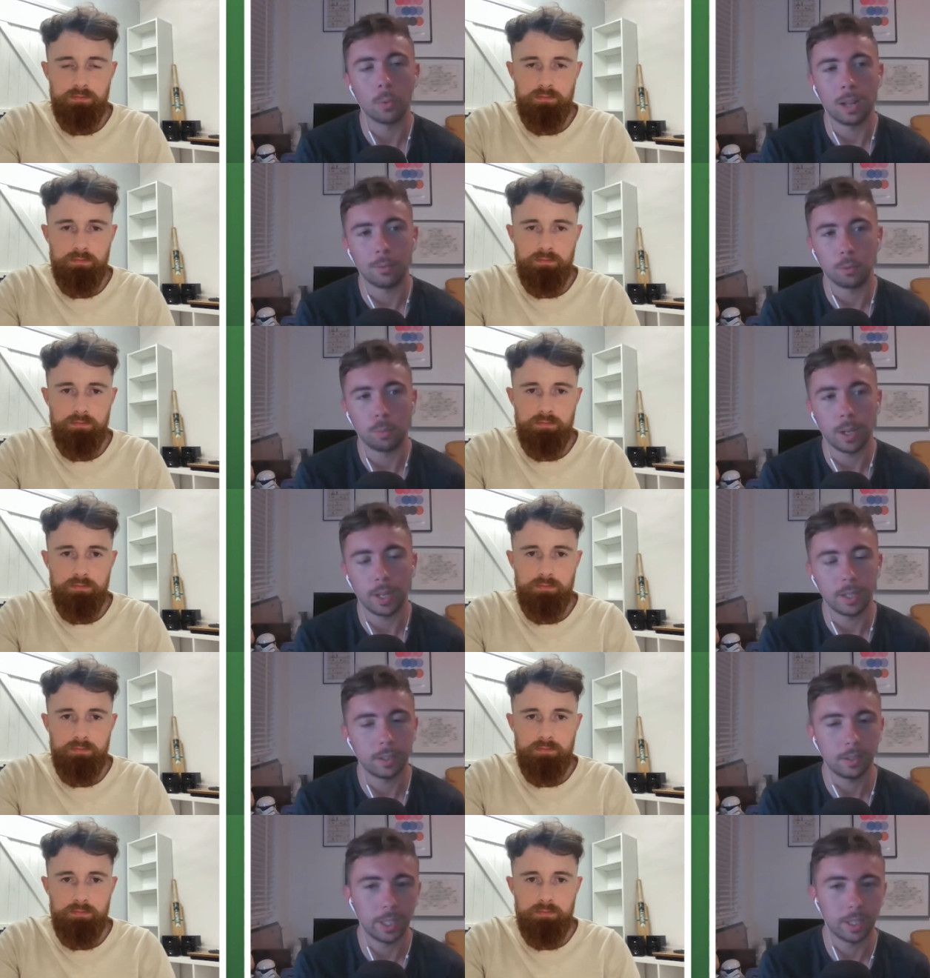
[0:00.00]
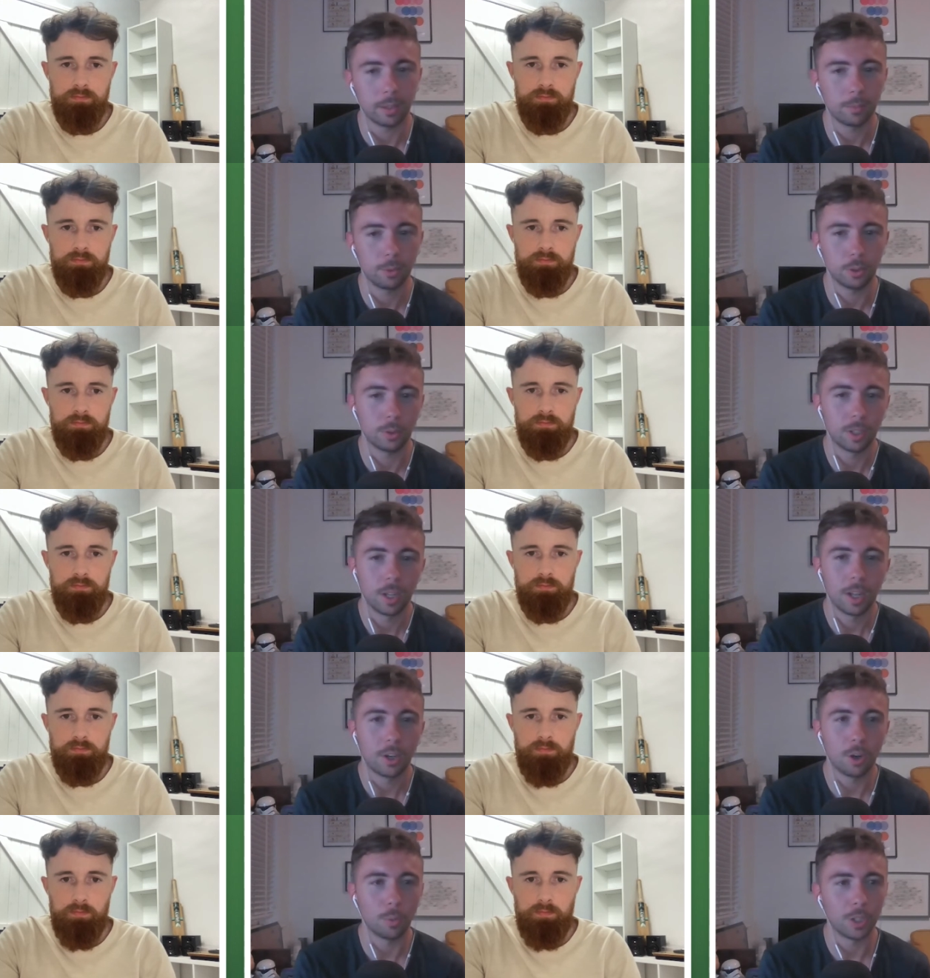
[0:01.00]
Speaker 1: level player. Yeah, just
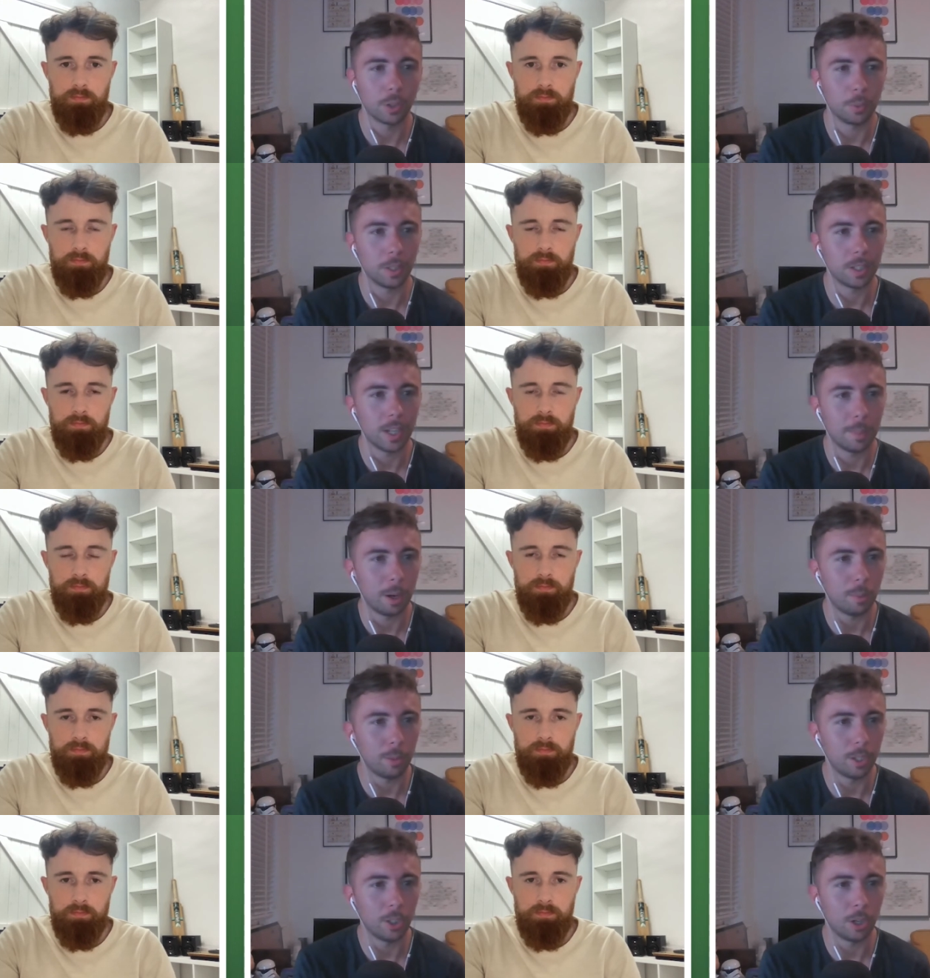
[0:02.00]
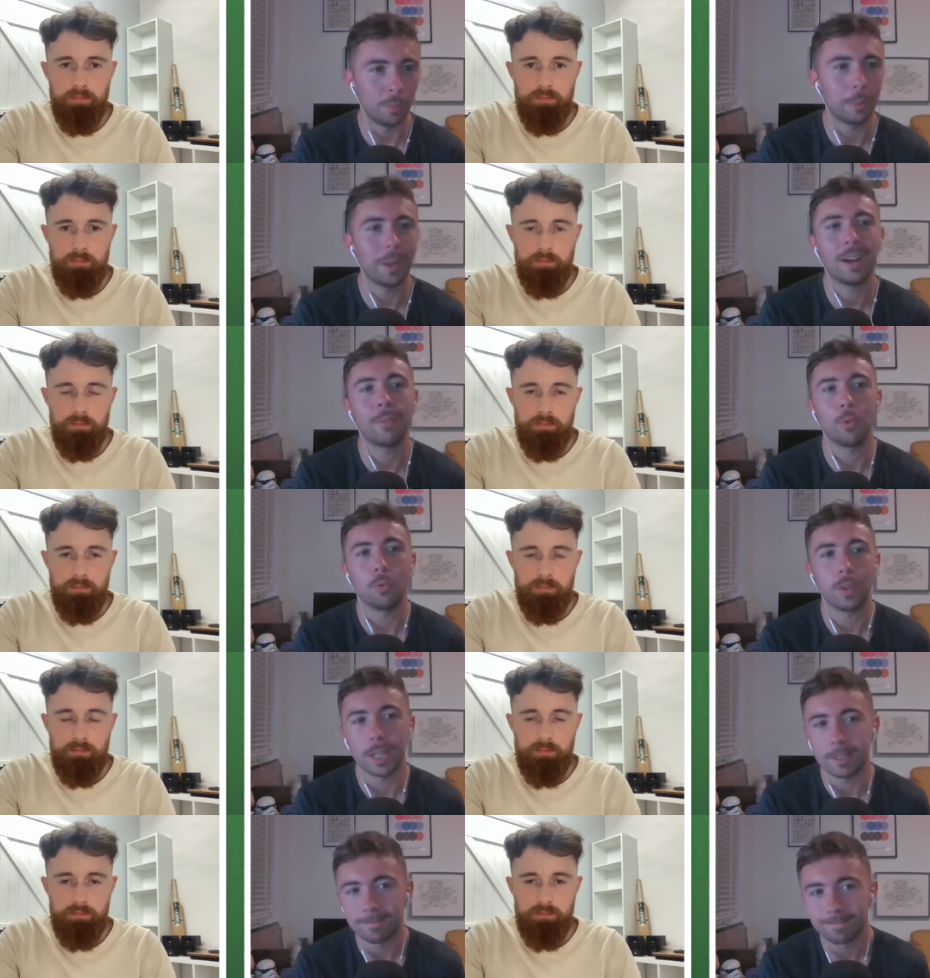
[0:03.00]
not much else we can say about Billy Sharp that we haven't
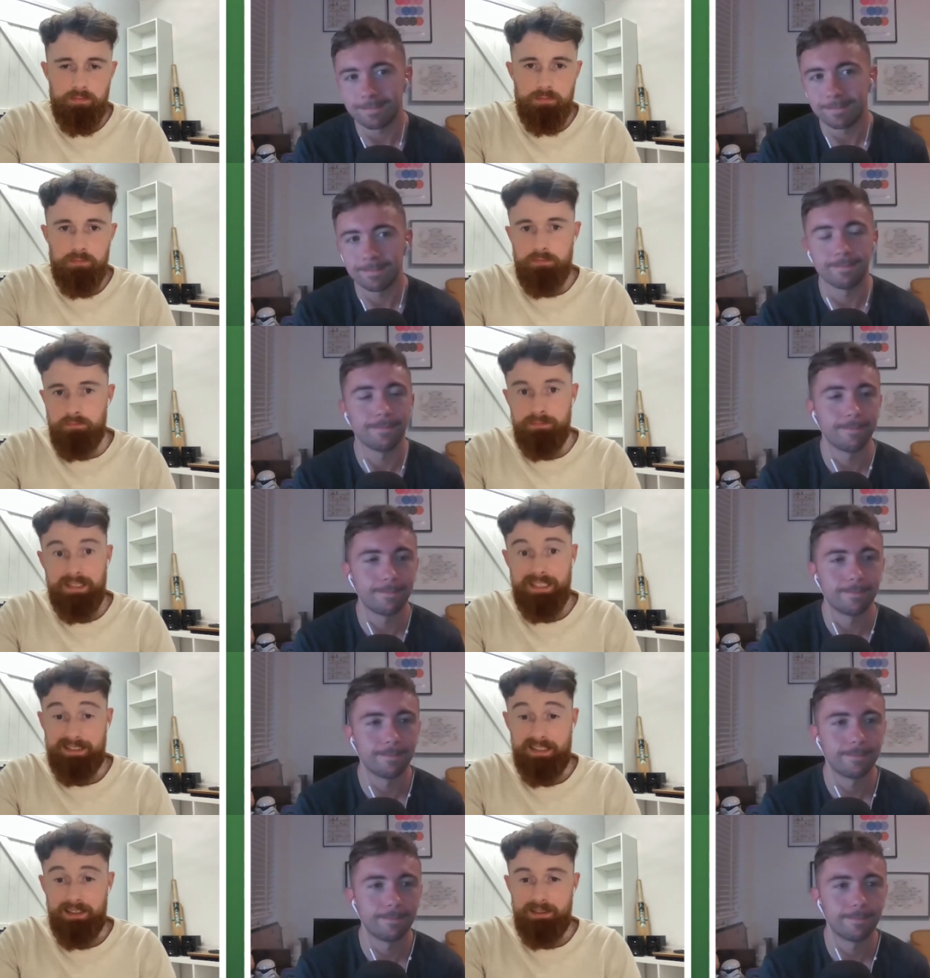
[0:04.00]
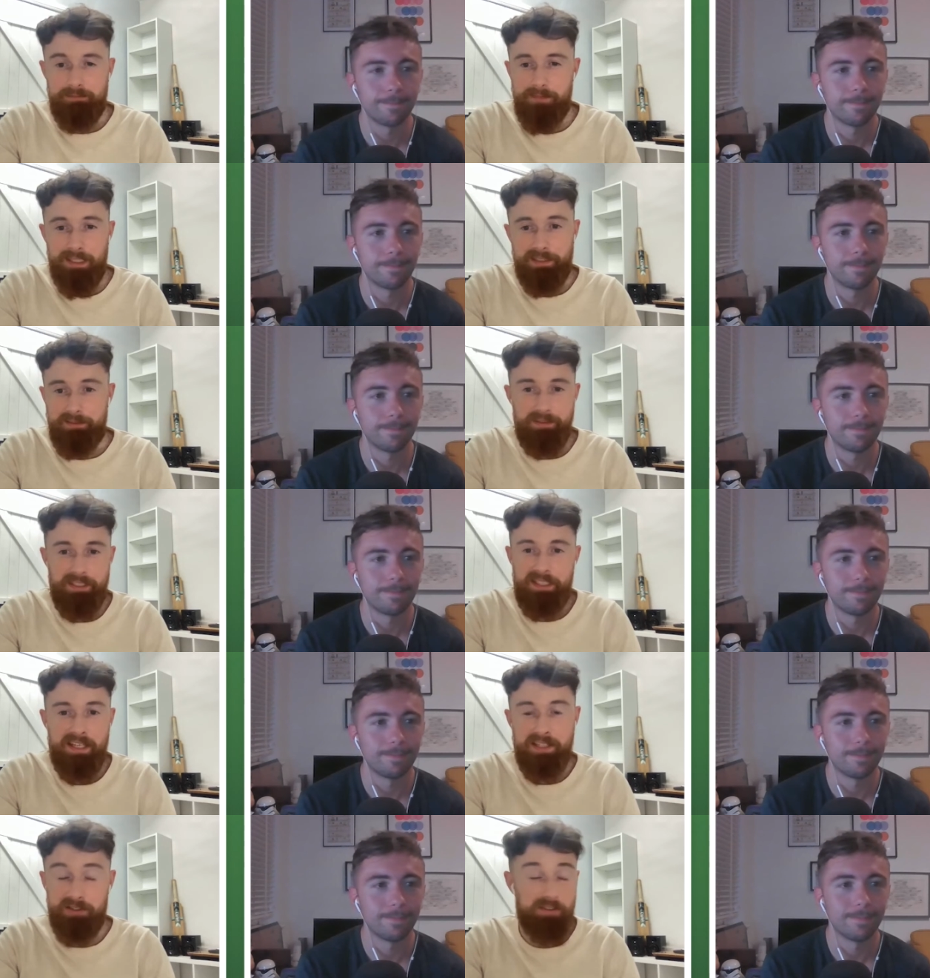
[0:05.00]
already.
Speaker 2: Exactly and
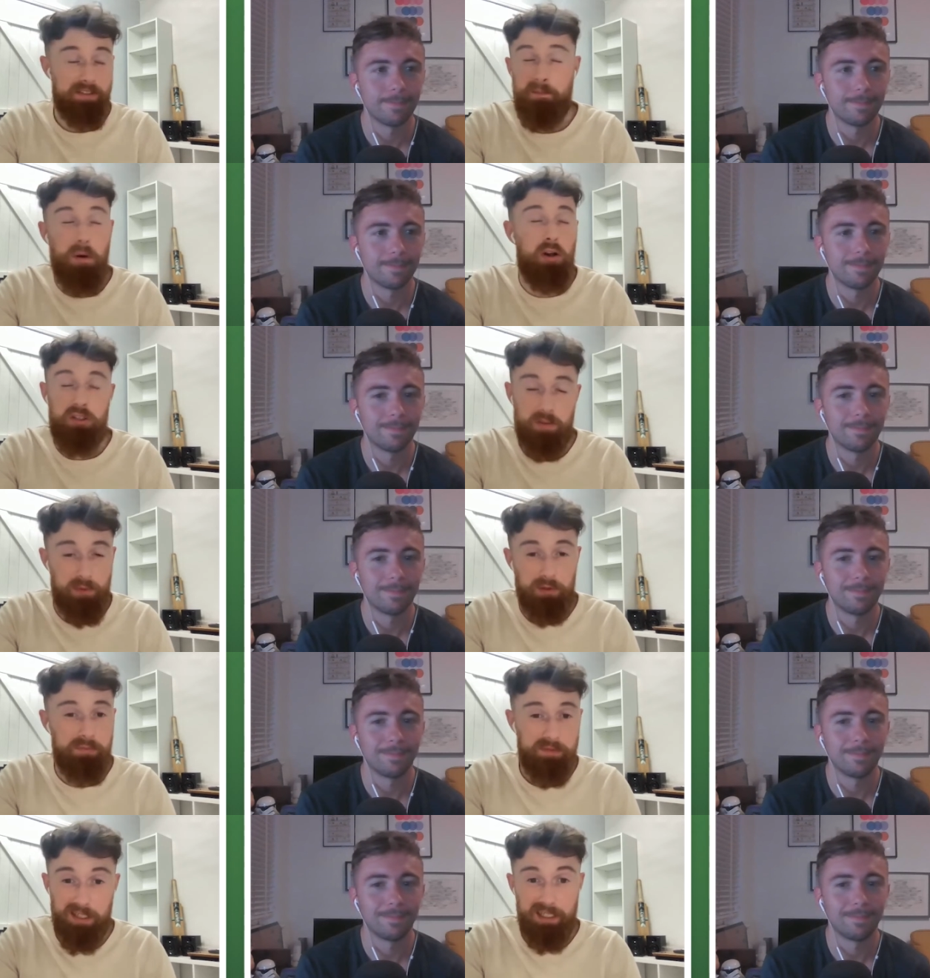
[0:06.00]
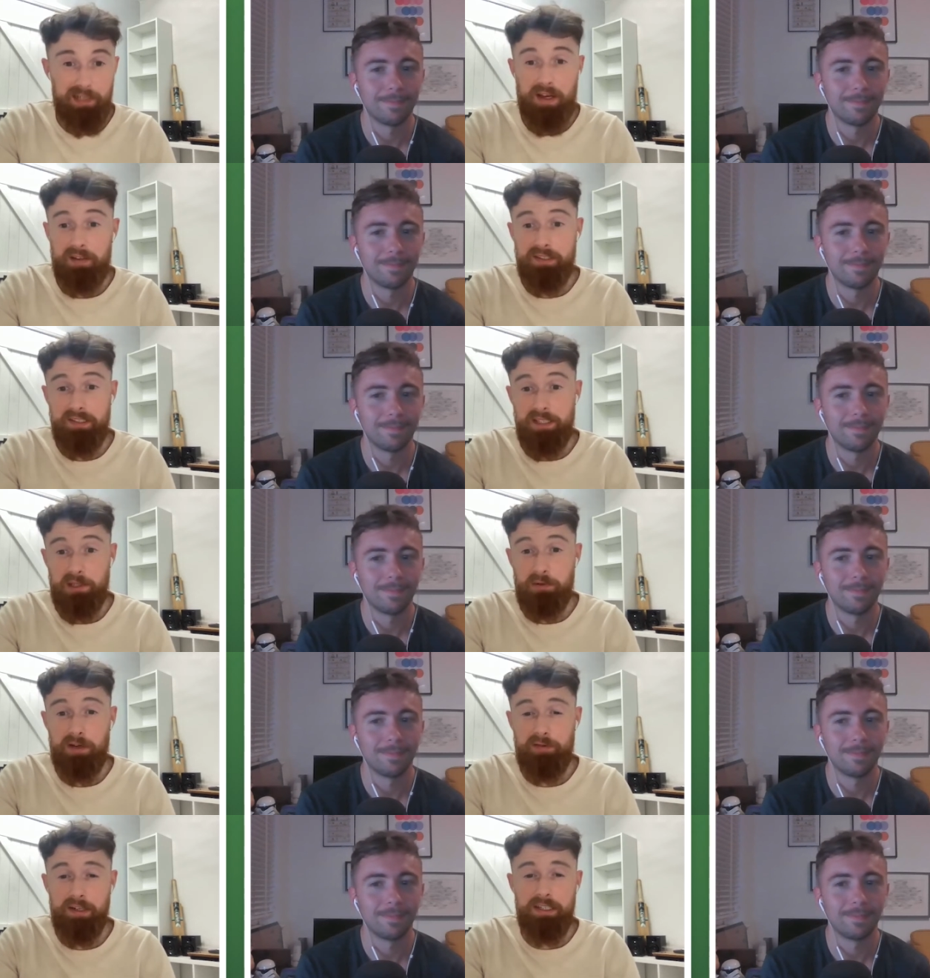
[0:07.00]
he's just impossible to leave out, isn't he,
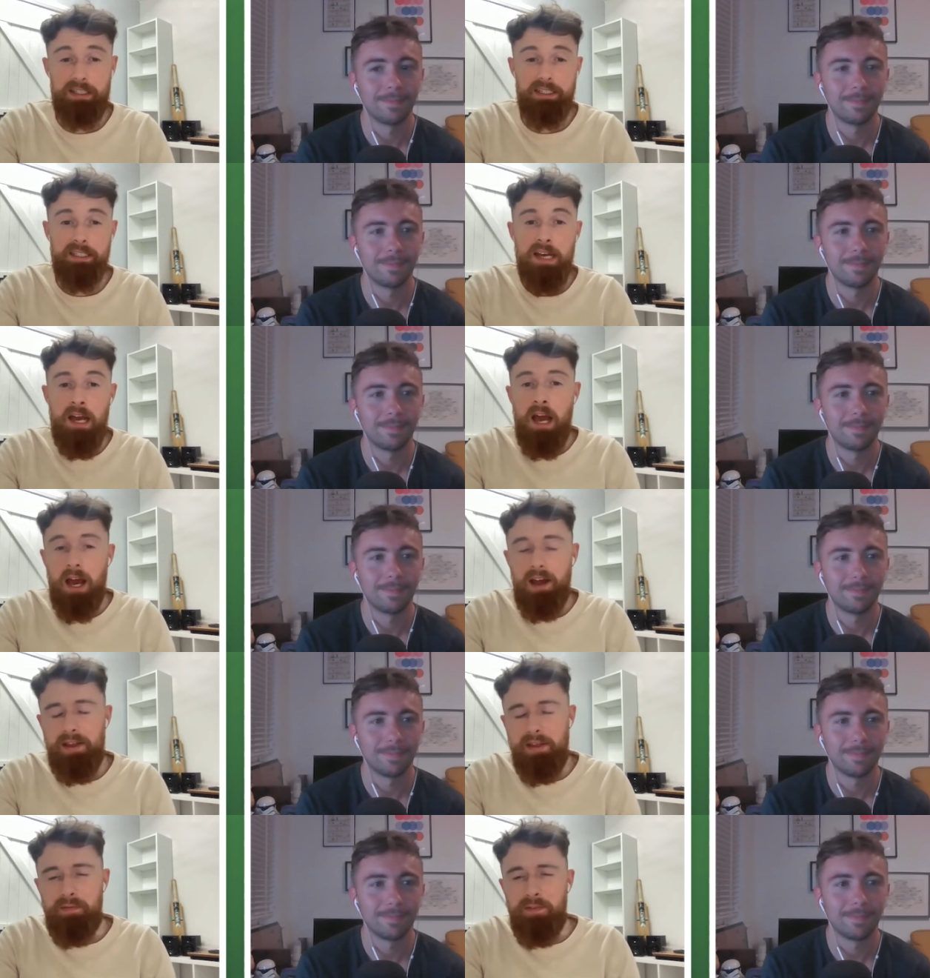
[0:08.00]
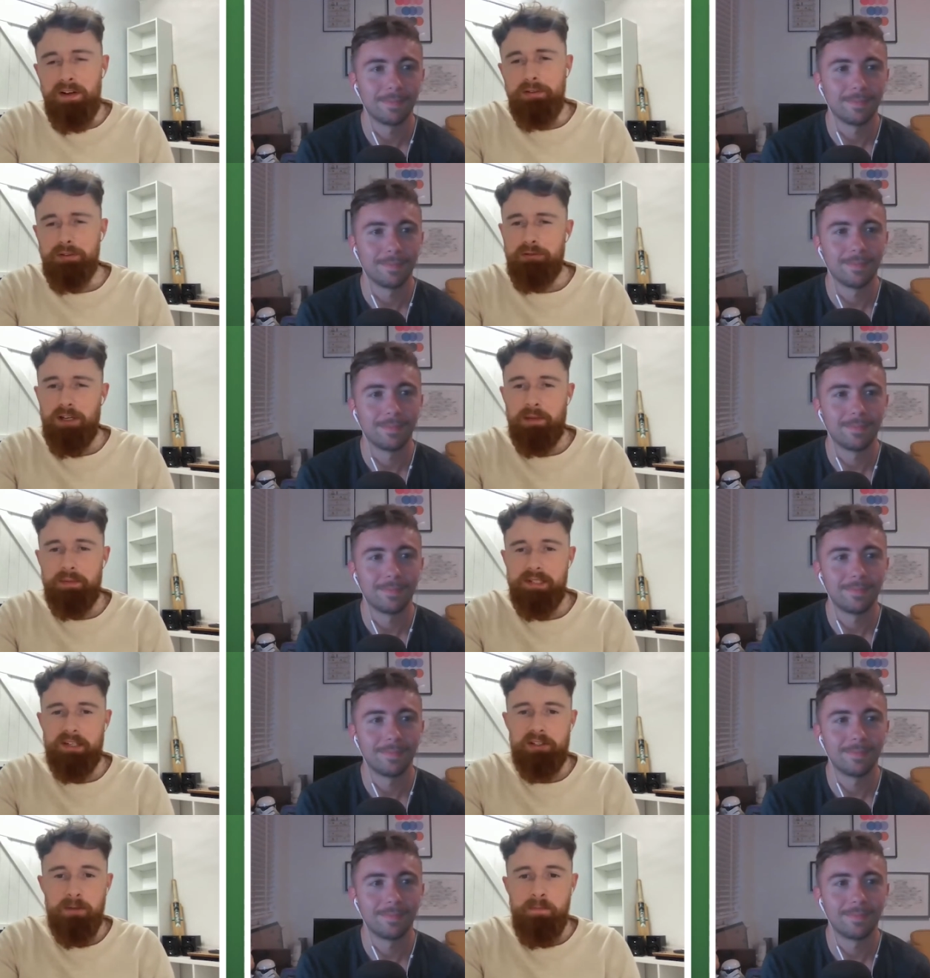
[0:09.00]
quite frankly? Uh, the final striker
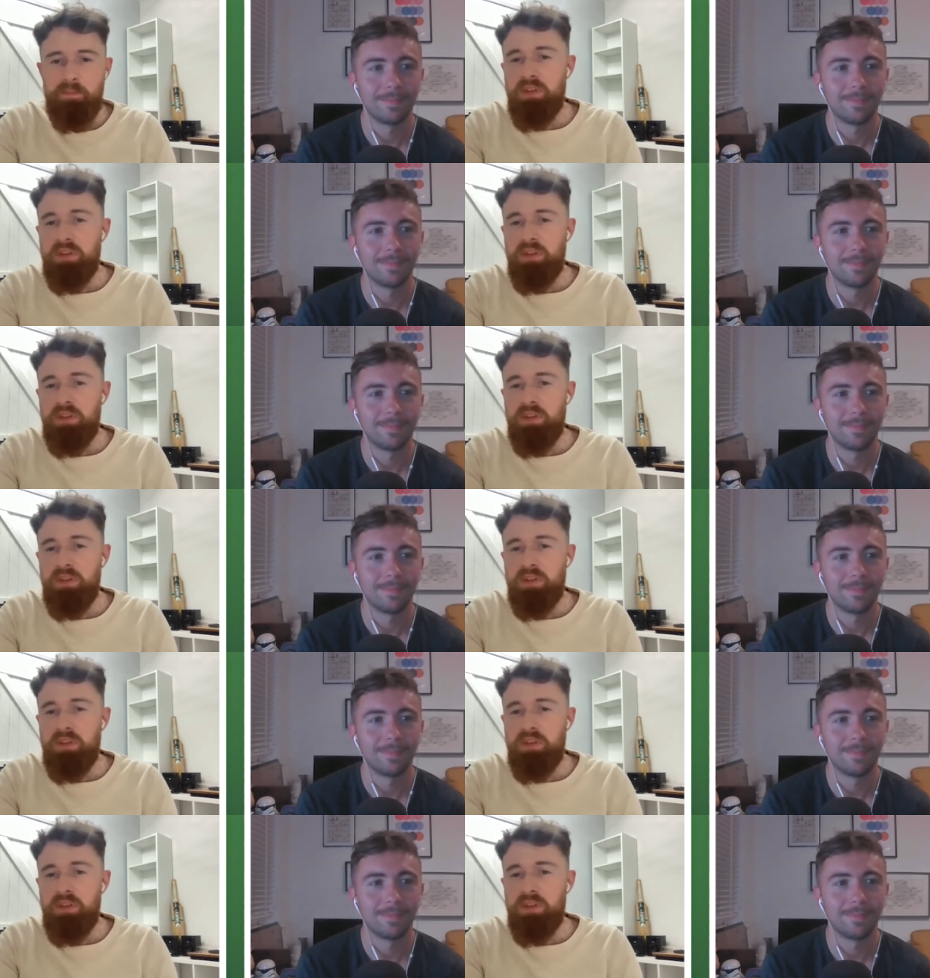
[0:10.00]
position.